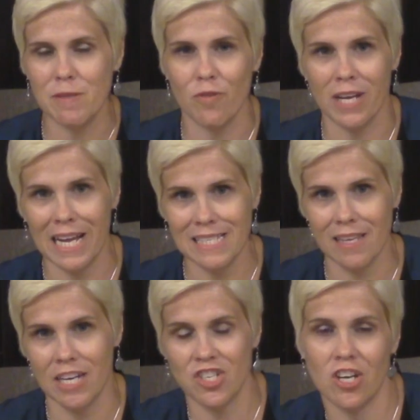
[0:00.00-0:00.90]
for
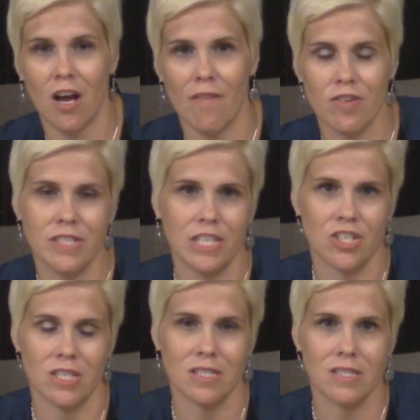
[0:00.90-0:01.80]
cancellation
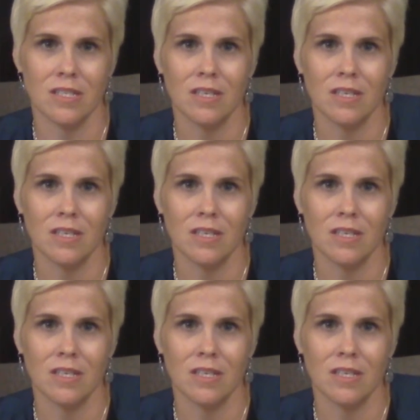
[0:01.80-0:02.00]
conversations.